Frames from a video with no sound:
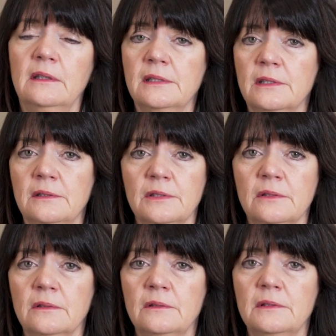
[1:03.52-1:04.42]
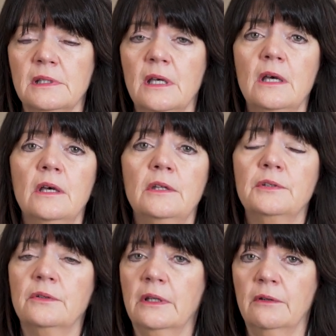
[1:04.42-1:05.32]
these concerns
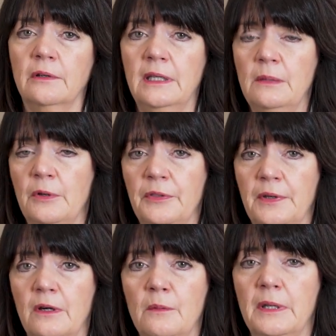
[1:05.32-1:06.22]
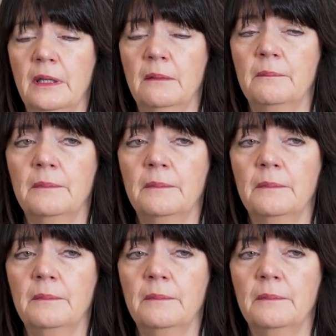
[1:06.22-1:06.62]
during her chemotherapy.